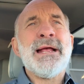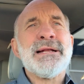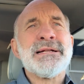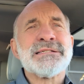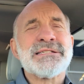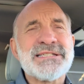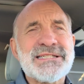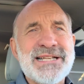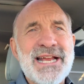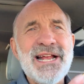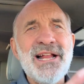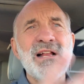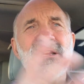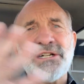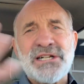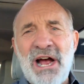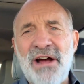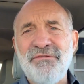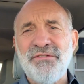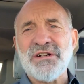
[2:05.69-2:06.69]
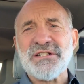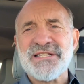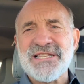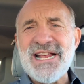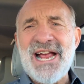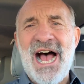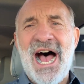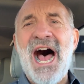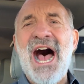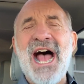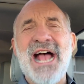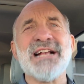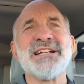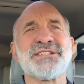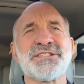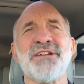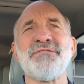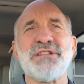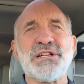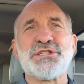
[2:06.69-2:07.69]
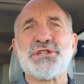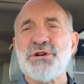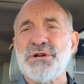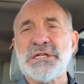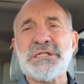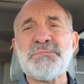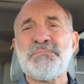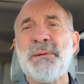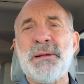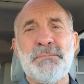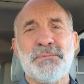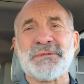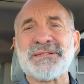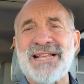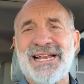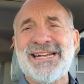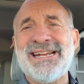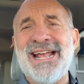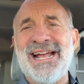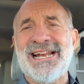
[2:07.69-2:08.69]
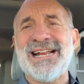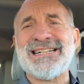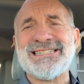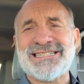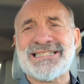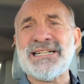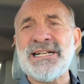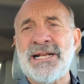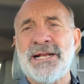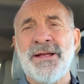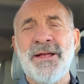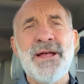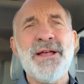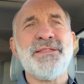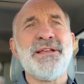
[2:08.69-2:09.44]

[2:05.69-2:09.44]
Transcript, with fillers: still covers the eyes of the Jewish peoples that cannot see.